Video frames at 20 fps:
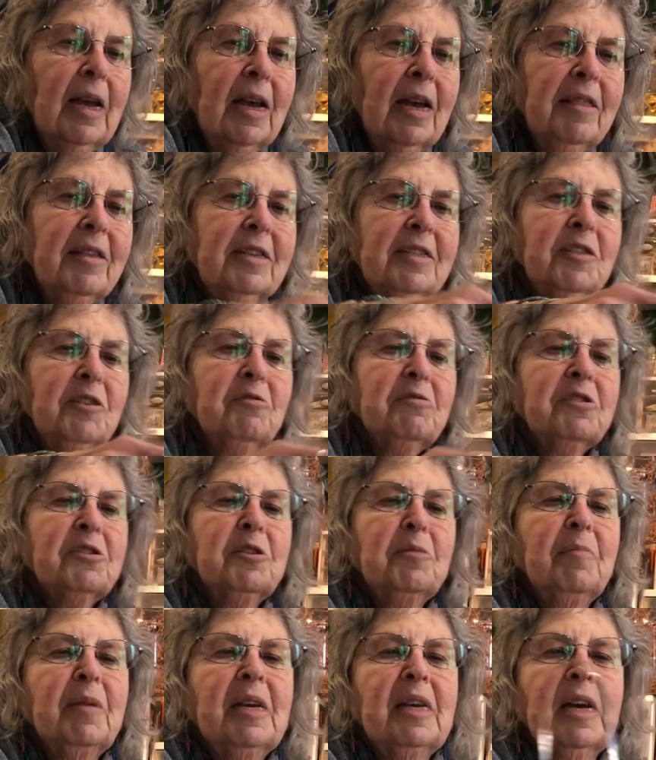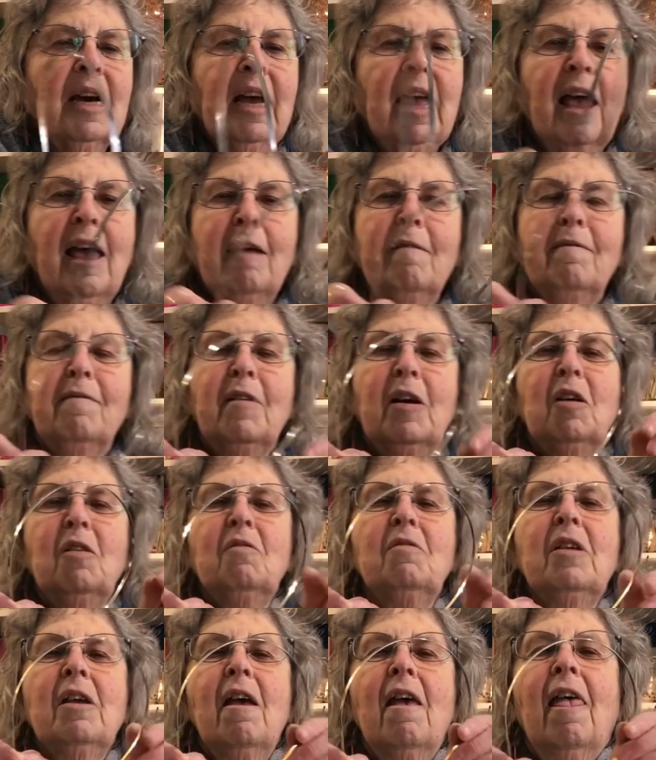This used to be a
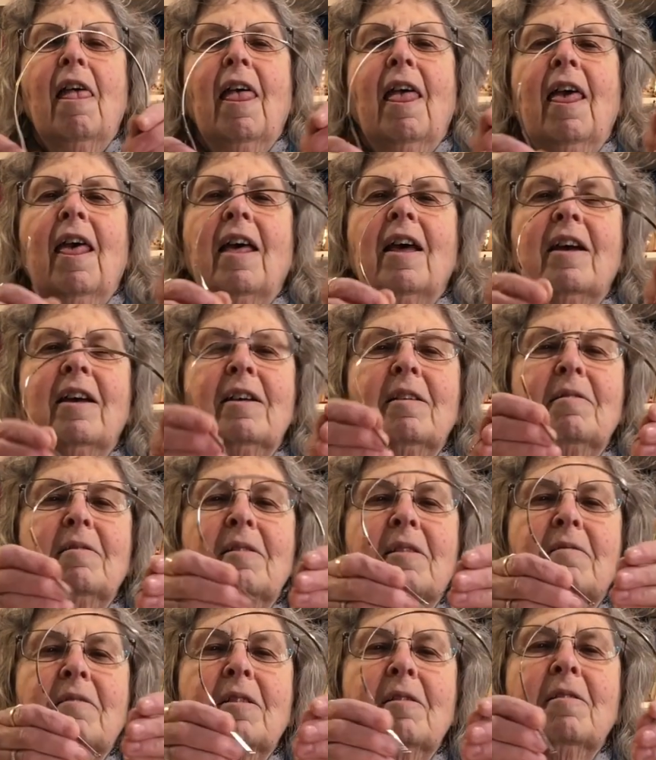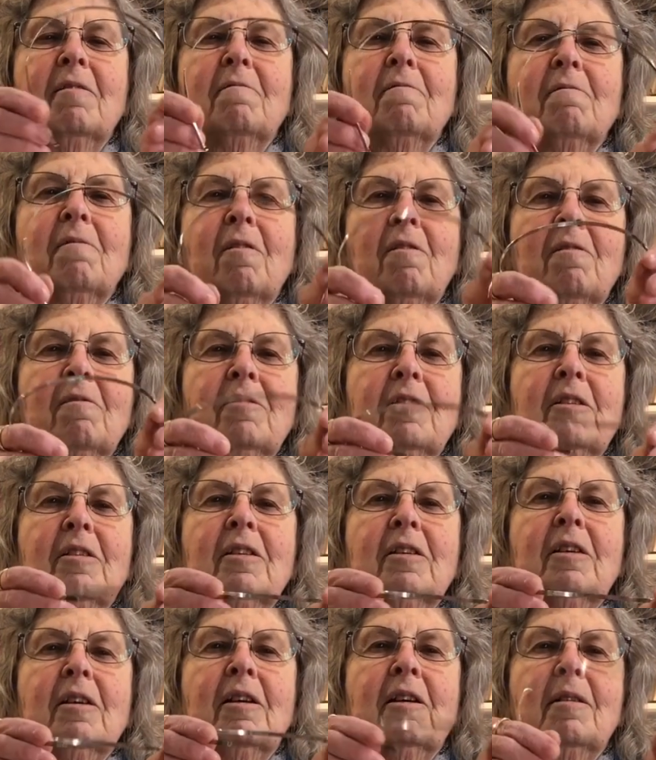headphone. All
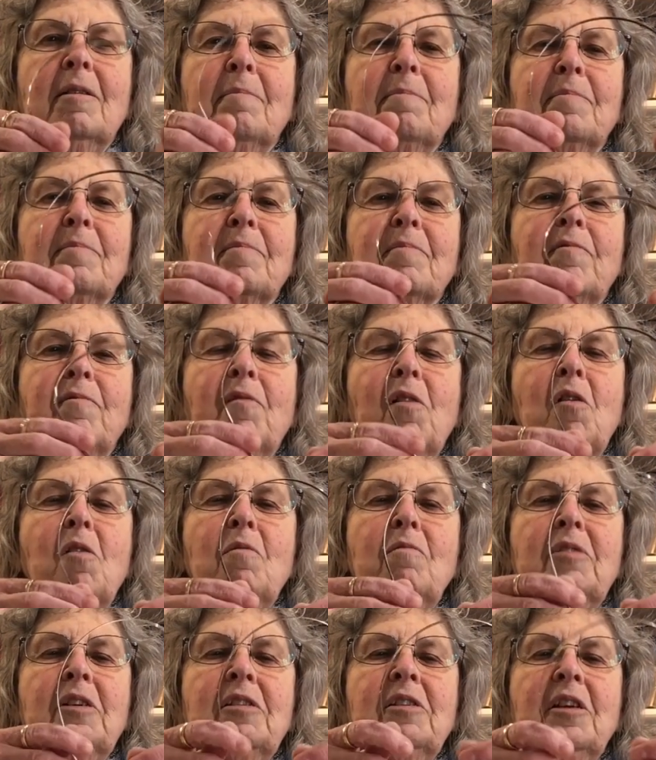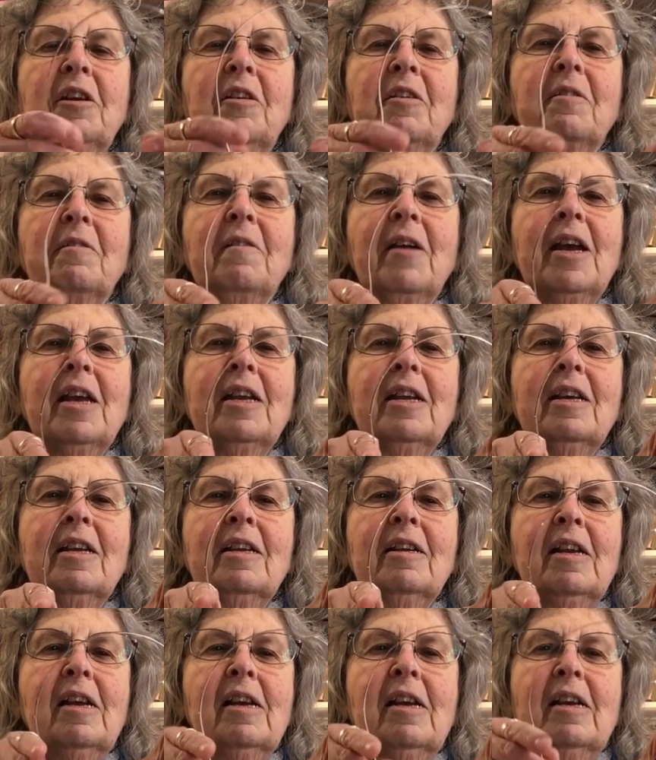the foam deteriorated
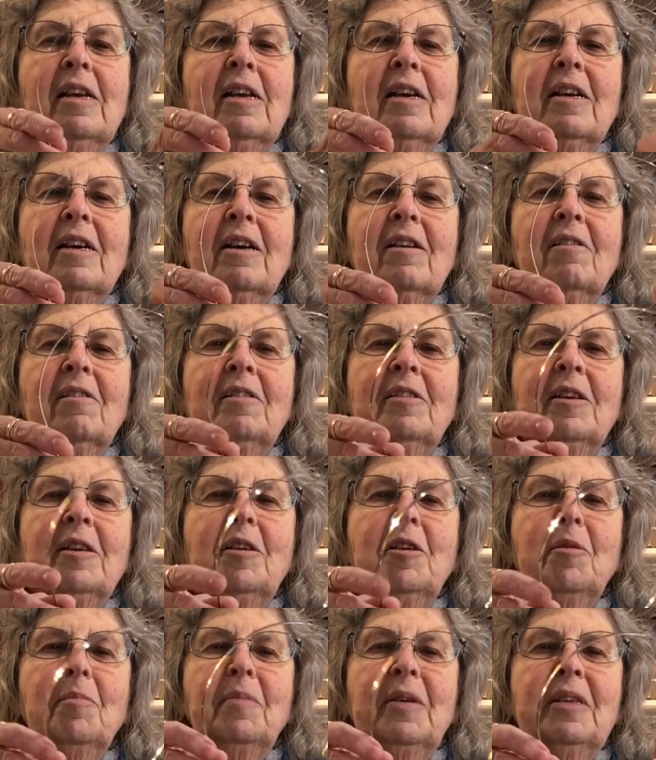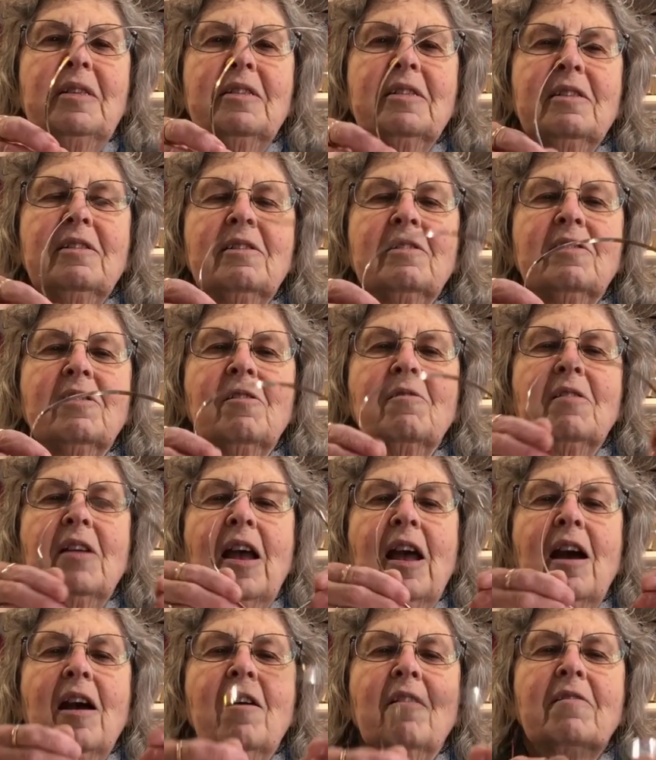on the earpieces, so
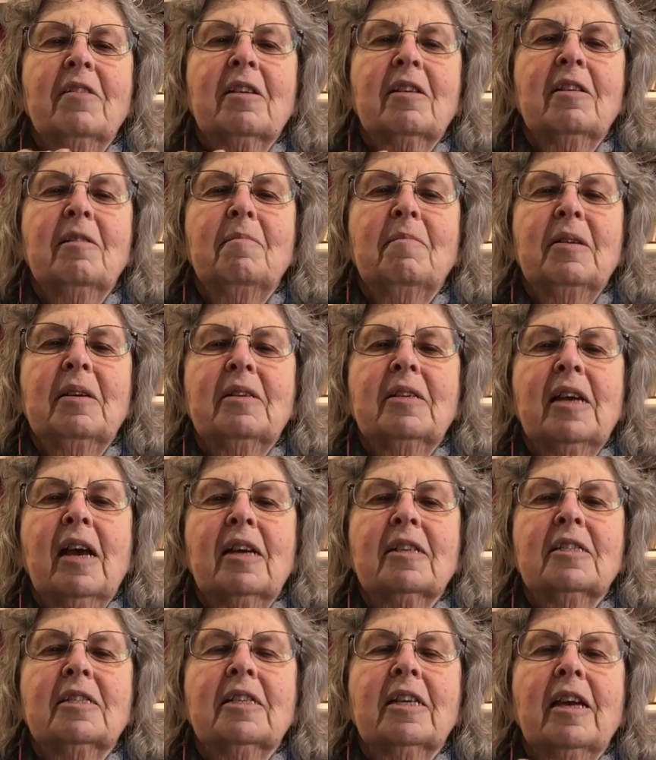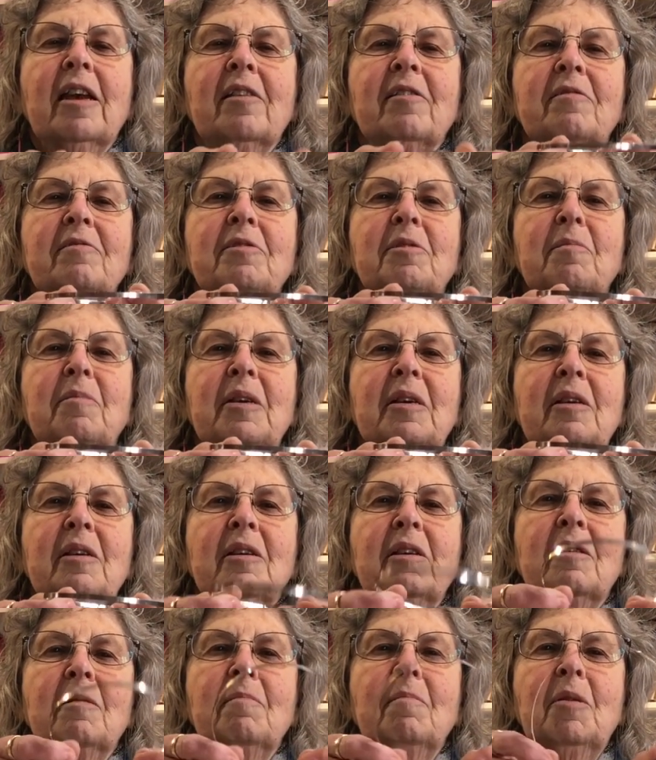now it can be attached together to
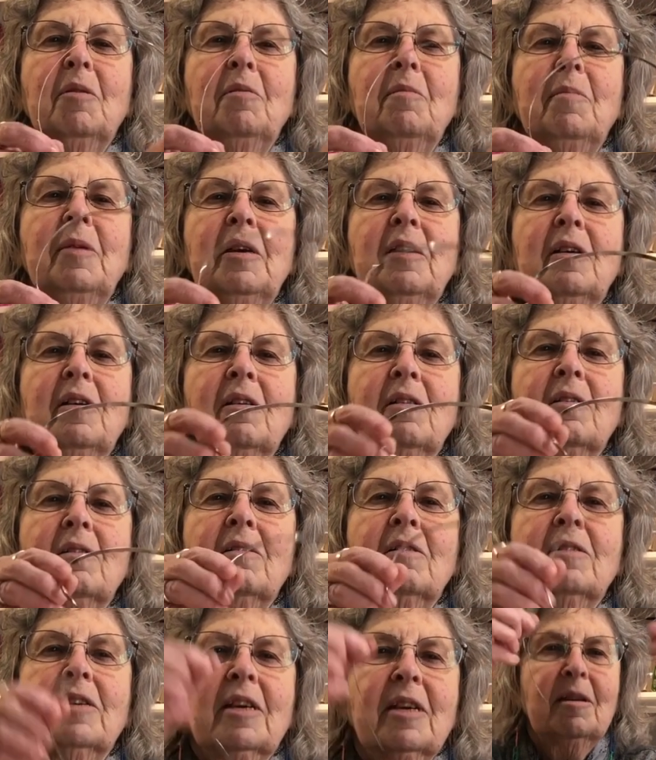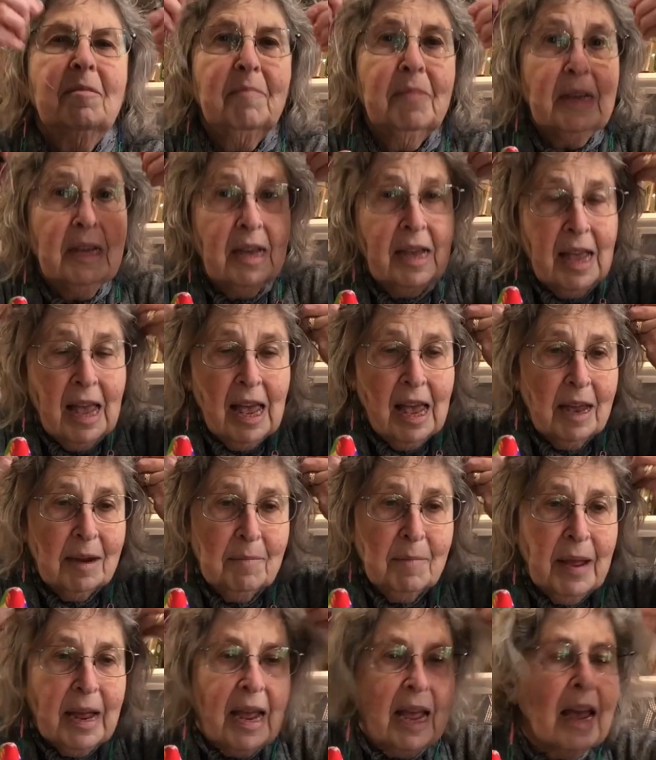be a mobile. It be a
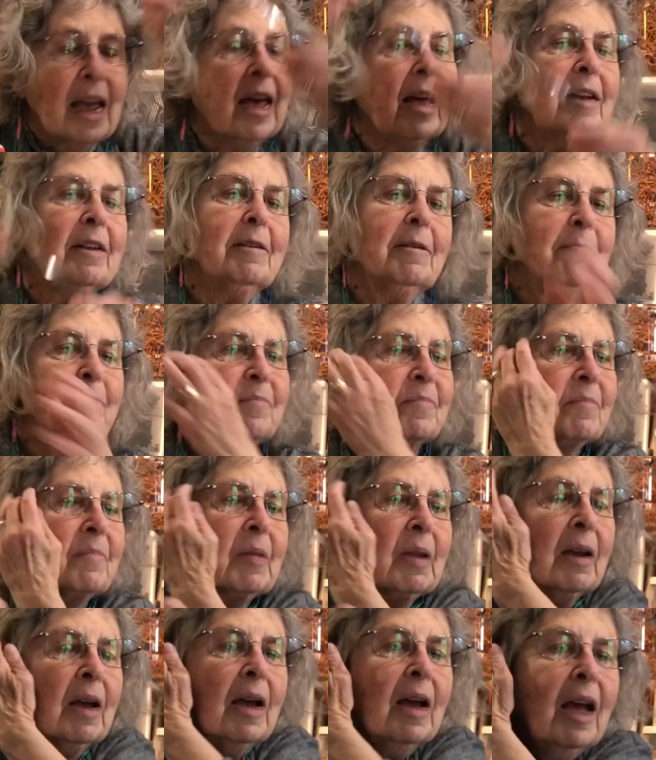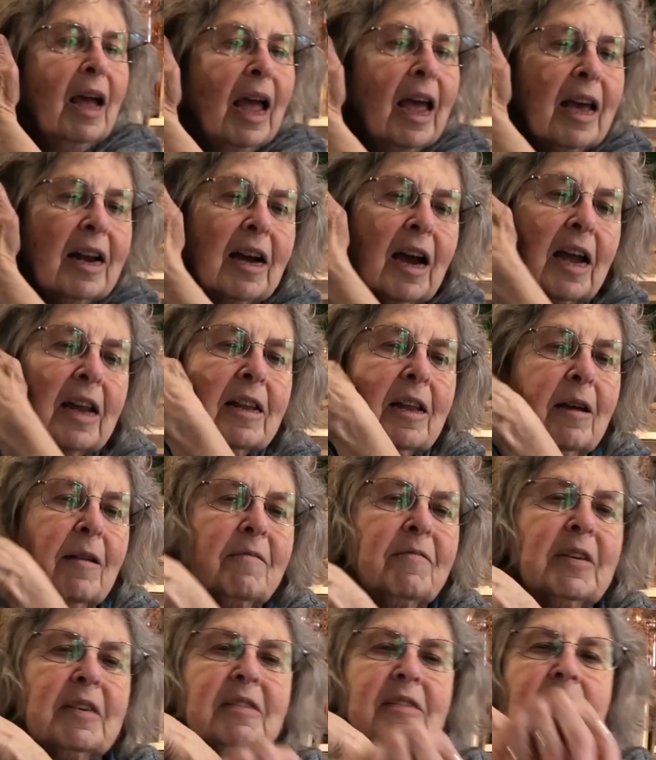headband. And I love
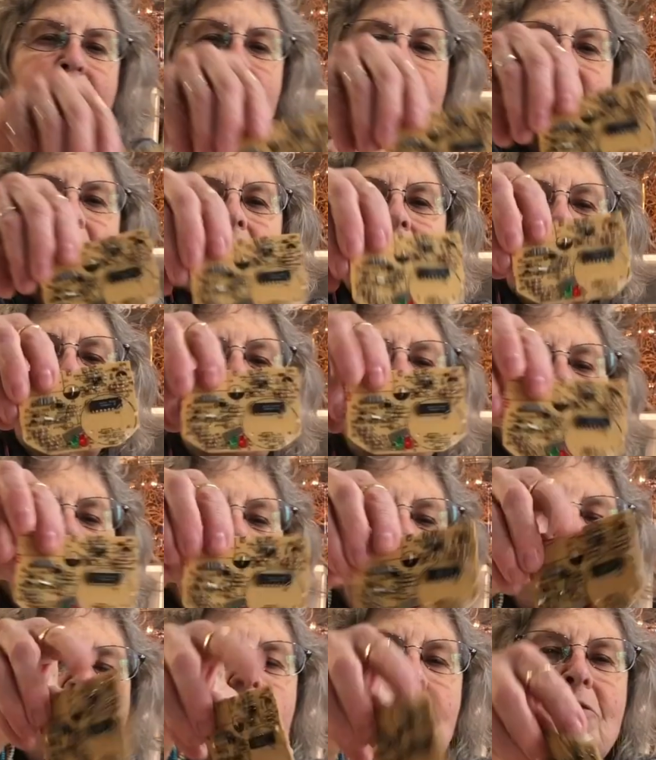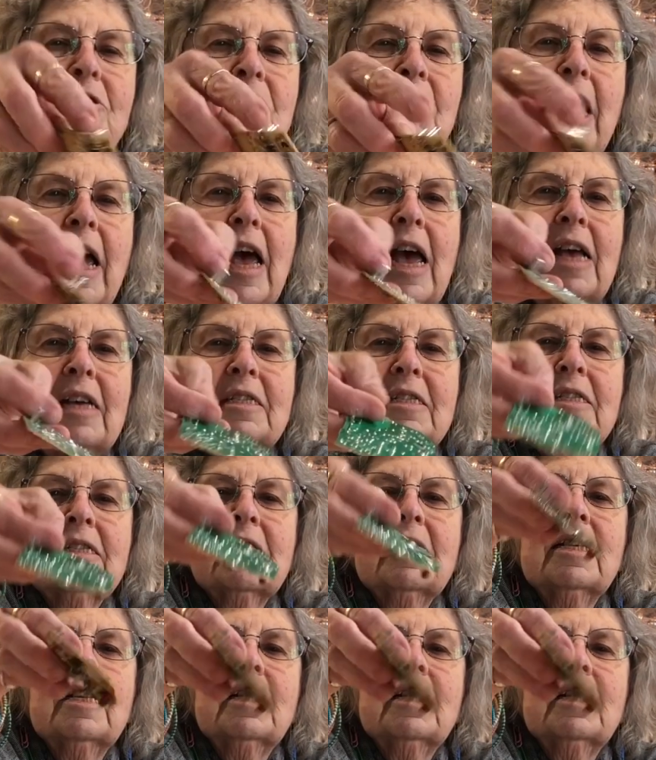these little, I think they're called jazz